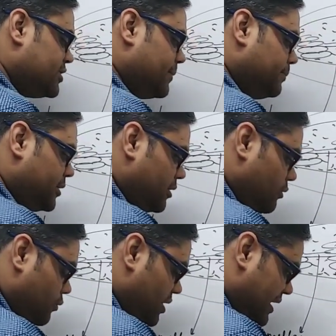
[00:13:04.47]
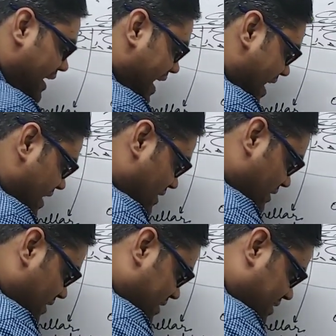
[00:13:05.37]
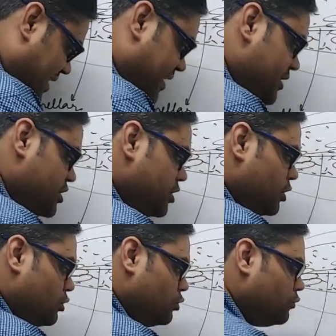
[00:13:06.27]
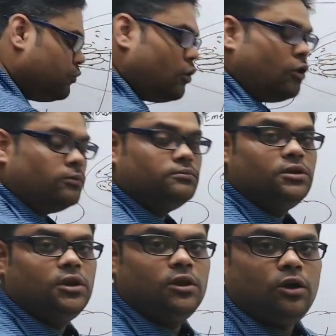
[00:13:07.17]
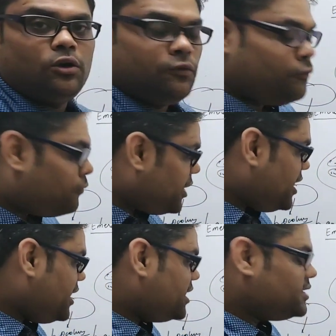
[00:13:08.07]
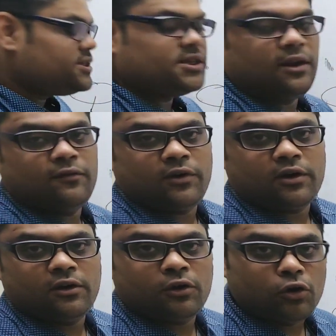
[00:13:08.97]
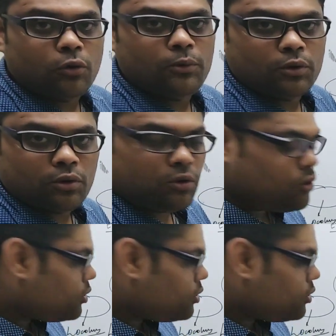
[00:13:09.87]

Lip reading: acceptor will gain this H to form free sulfur globule.